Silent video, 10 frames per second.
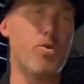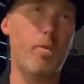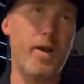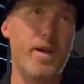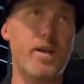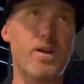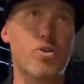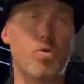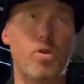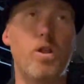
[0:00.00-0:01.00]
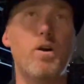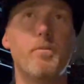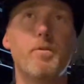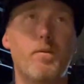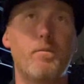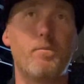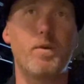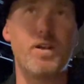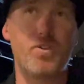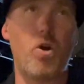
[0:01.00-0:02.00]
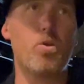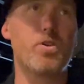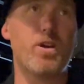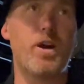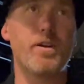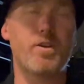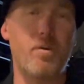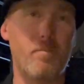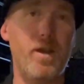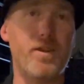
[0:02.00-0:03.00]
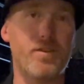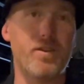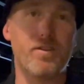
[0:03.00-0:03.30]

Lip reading: so I'm hitting extra club, but it's hard to kind of commit.